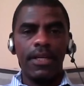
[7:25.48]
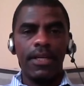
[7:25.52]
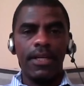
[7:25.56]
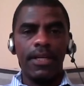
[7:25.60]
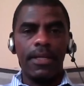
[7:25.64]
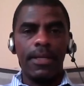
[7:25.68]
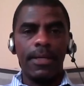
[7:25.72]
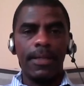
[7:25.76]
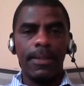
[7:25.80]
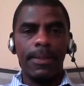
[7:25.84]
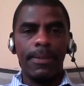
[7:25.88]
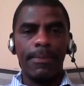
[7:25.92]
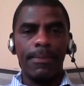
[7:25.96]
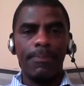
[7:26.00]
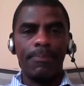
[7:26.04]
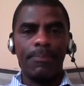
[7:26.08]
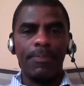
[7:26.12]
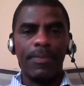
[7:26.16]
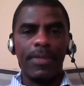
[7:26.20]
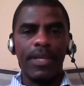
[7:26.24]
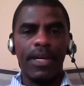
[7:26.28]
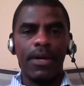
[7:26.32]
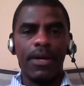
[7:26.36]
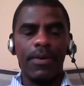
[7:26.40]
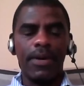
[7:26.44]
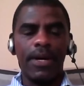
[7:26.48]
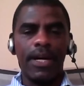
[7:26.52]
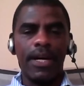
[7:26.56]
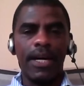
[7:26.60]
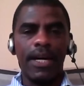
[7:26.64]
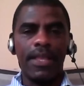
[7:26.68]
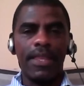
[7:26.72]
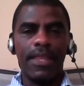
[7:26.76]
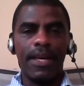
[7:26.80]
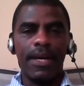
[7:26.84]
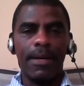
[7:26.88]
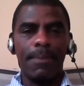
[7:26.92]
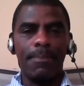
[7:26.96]
Our
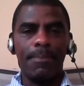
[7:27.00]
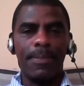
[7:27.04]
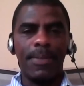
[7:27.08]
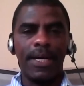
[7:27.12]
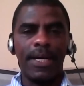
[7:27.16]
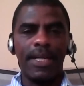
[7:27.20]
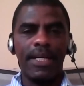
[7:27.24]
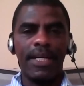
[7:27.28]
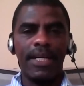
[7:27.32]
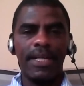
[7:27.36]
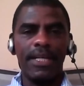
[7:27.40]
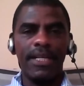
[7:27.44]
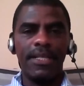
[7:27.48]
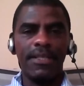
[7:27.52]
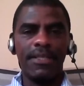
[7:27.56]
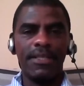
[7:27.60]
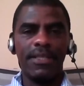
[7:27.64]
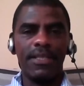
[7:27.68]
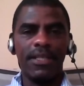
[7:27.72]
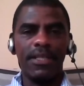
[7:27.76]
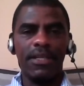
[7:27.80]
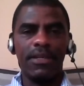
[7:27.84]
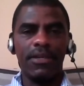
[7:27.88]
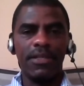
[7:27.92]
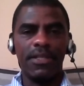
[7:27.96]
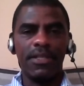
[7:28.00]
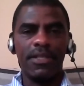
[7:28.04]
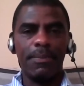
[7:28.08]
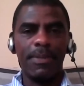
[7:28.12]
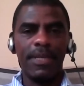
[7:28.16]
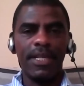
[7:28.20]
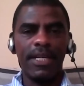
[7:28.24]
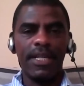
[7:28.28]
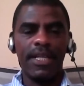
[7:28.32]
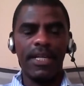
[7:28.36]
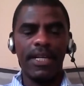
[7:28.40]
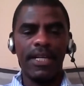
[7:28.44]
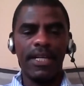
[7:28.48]
other panelist or
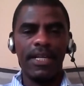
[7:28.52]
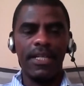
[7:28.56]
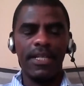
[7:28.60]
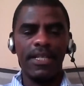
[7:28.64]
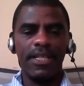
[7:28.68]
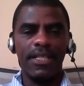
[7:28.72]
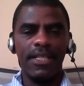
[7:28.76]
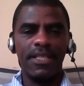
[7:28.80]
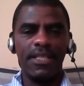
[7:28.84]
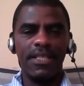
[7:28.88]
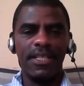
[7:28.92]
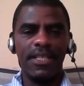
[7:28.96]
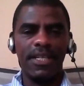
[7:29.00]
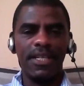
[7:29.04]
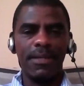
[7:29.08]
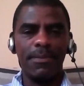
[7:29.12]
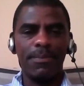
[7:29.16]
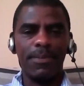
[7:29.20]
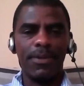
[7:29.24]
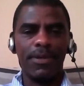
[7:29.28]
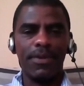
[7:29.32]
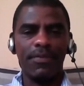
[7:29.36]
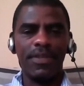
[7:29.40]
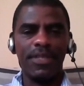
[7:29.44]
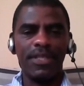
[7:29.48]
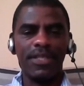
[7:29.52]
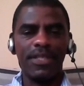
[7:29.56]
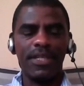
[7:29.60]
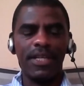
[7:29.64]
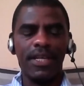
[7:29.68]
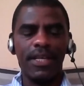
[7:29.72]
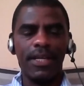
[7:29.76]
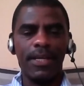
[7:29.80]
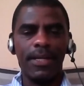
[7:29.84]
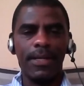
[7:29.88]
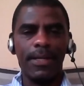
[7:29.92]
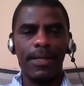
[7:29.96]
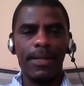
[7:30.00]
speaker is
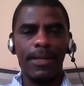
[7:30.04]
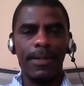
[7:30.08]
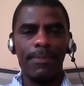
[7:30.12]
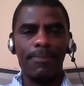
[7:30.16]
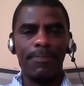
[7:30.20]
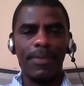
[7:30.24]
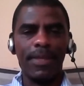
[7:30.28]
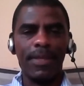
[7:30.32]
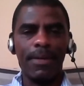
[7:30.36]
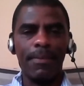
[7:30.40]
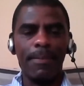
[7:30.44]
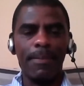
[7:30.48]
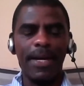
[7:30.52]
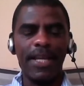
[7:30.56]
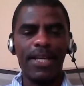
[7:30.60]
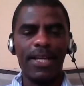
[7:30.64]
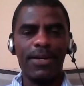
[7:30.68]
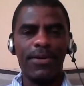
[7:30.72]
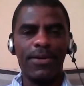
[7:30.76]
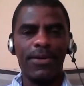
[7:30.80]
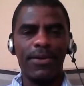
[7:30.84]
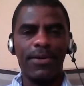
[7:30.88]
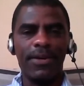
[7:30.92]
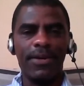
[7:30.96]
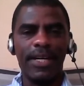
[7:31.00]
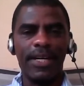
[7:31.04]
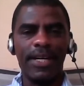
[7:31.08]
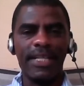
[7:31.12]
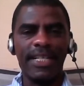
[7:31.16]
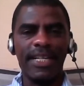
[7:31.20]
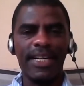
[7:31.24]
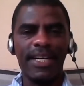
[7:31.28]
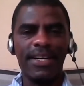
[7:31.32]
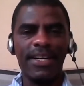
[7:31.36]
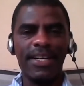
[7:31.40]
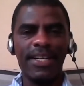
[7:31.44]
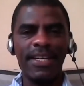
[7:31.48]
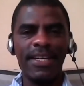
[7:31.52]
Professor Michael
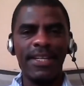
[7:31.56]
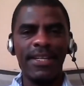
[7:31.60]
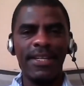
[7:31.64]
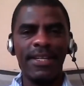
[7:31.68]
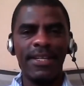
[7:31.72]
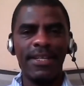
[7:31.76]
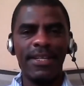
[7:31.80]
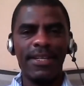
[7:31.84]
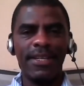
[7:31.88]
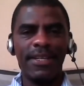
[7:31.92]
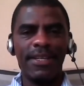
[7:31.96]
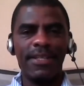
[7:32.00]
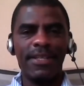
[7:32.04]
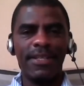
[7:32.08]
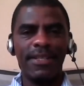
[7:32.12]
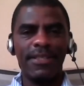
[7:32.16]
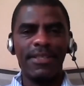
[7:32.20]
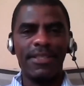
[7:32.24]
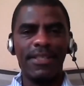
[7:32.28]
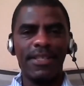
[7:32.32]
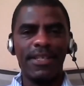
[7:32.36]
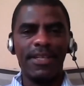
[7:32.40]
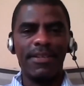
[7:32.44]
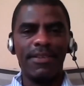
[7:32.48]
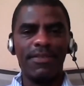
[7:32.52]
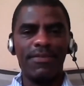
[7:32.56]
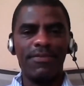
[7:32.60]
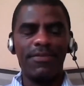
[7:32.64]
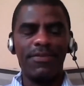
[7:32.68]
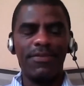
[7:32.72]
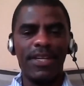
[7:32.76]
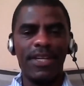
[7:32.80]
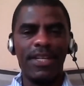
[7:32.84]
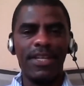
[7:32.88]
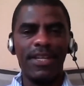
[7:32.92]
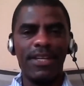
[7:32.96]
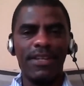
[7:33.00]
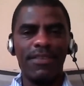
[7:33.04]
Gatari. Is a
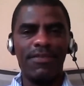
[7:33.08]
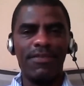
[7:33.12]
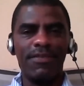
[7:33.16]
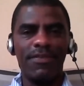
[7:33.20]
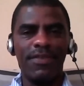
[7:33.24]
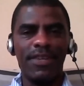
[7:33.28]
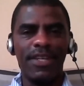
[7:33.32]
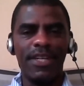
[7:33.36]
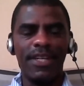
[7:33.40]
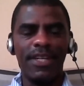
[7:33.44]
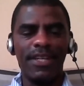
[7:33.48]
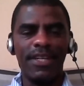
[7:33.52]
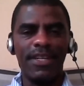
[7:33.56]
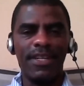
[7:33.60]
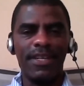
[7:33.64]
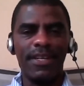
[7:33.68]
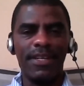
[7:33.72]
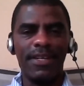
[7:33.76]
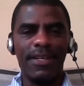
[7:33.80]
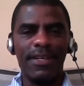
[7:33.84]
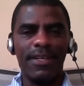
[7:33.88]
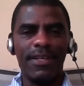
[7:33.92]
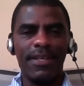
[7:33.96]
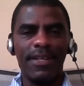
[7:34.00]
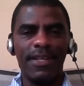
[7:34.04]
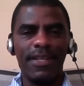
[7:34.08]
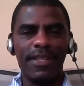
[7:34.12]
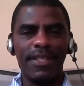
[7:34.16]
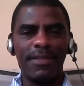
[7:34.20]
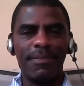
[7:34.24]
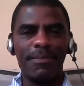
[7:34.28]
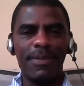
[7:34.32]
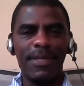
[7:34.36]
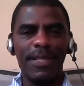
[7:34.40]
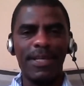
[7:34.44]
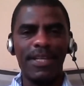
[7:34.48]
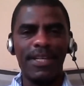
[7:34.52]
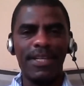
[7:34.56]
very, very
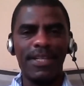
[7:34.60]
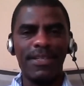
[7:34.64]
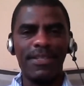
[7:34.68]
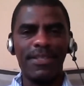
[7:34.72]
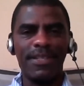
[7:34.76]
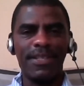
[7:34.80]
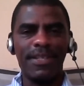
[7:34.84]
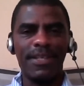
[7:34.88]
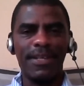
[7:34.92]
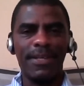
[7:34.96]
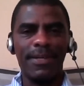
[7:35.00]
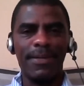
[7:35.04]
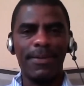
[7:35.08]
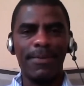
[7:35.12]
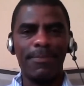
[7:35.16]
experienced